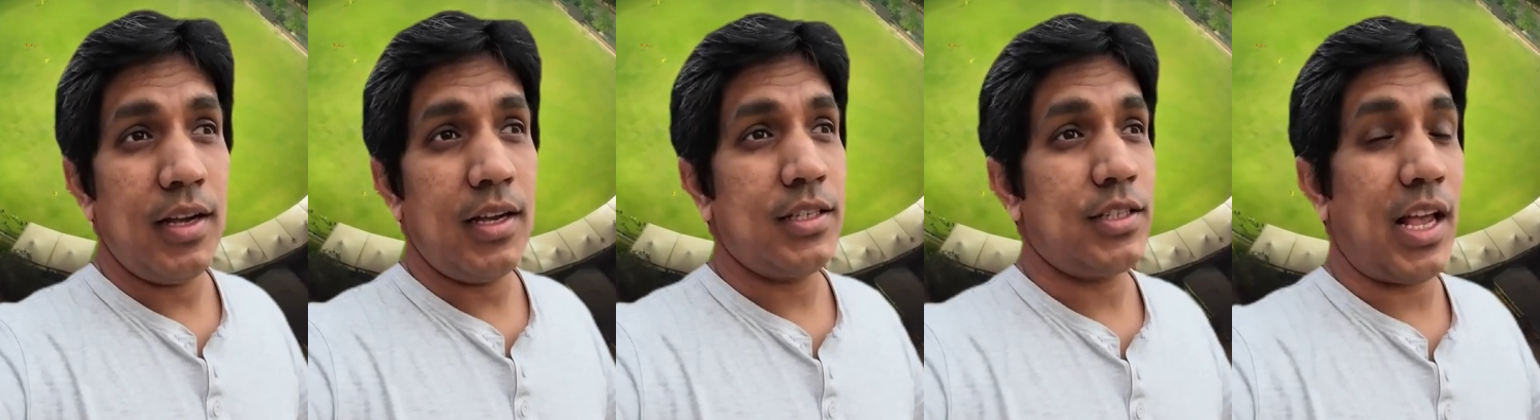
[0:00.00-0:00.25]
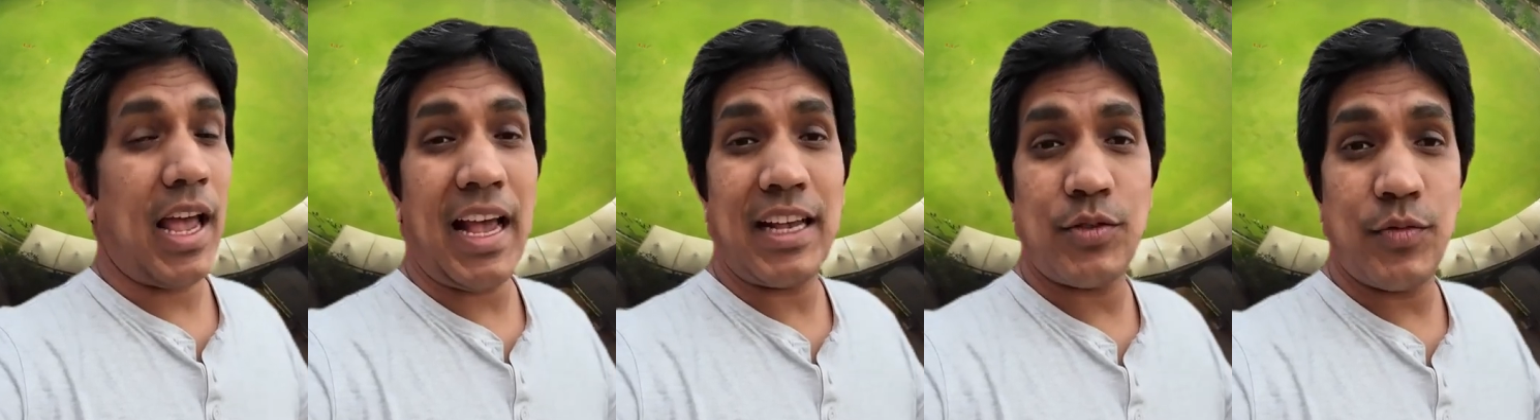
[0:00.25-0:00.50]

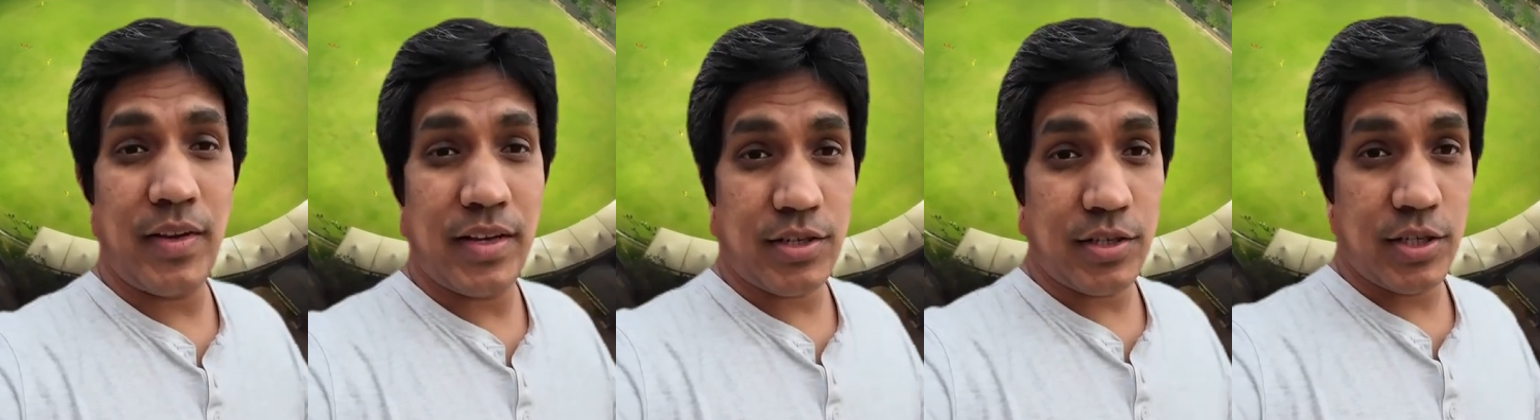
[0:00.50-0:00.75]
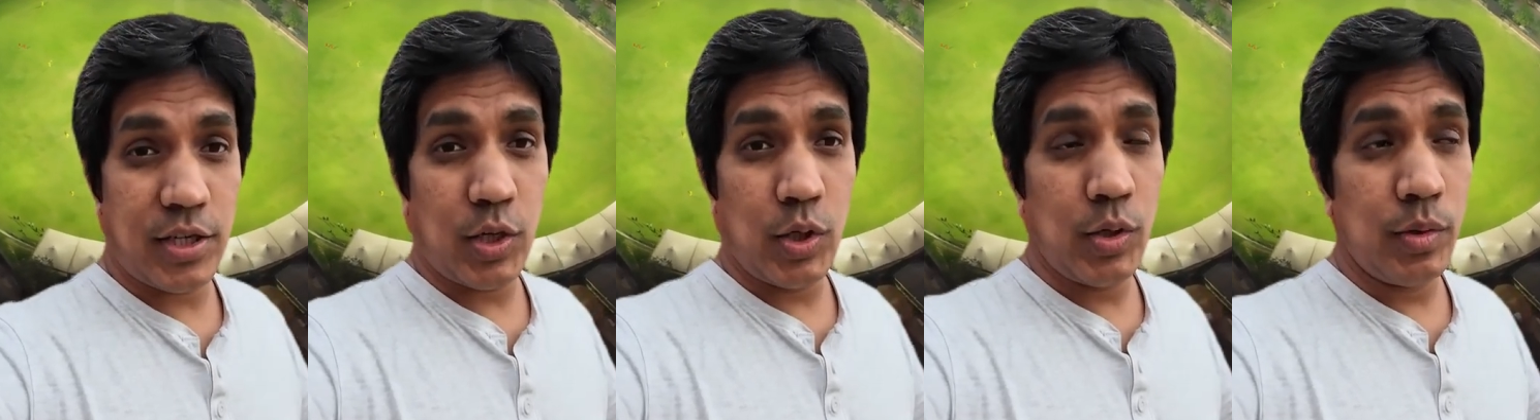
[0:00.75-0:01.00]
So as we
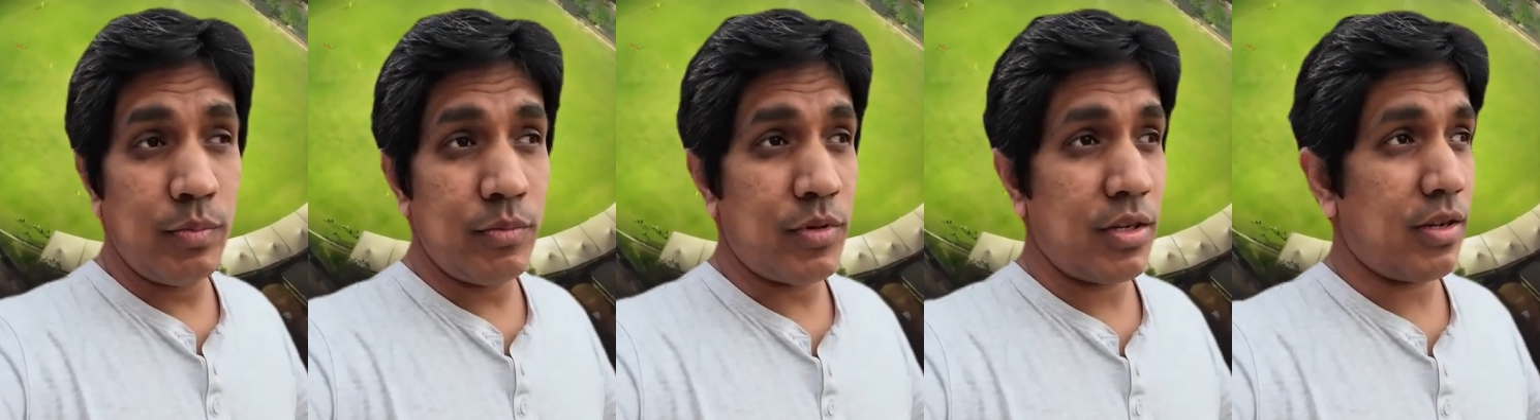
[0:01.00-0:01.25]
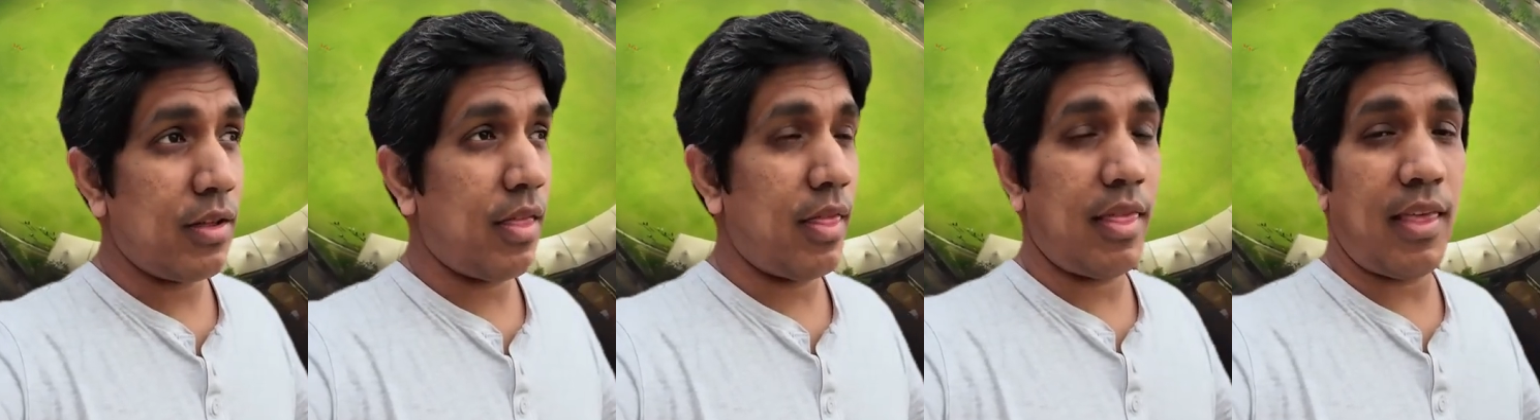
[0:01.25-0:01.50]
assumed
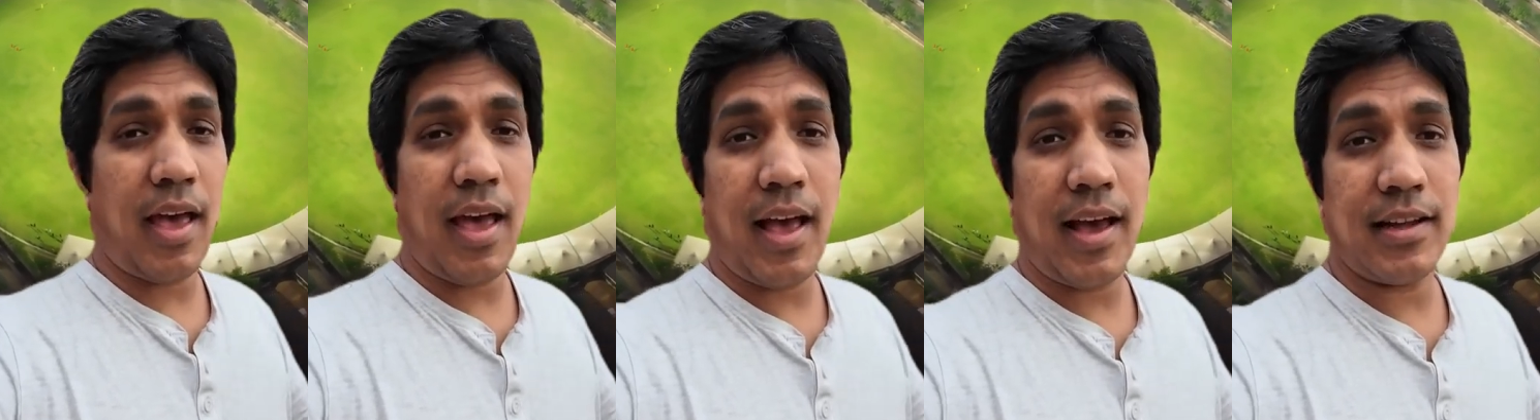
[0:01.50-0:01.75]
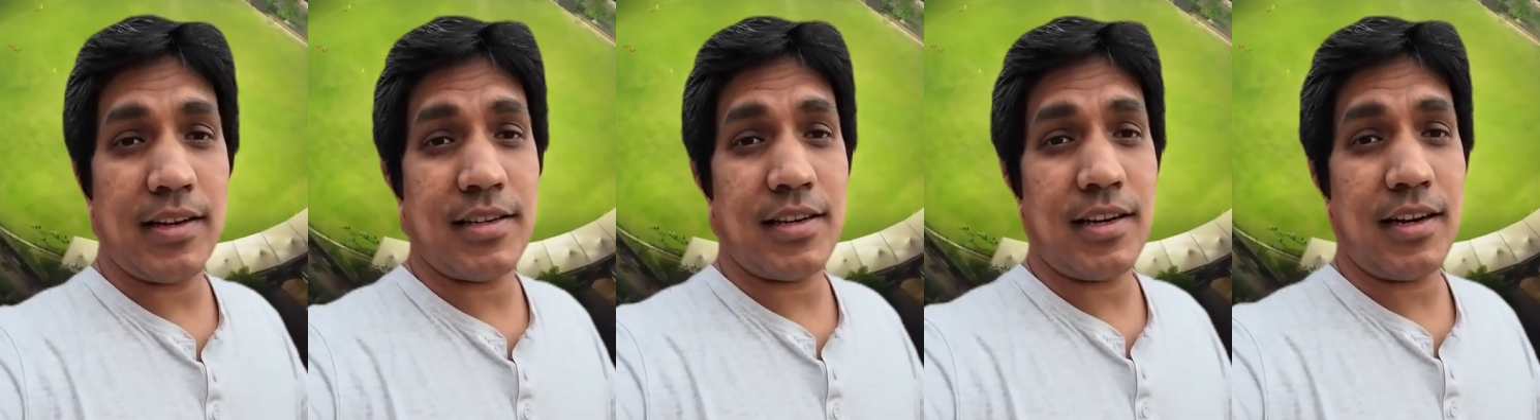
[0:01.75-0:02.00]

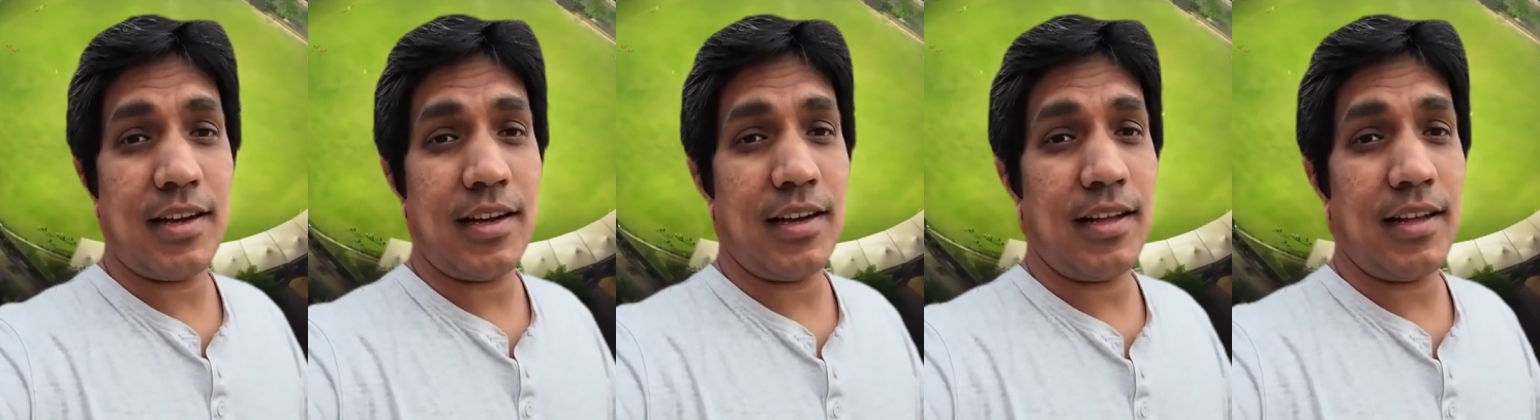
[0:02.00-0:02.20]
that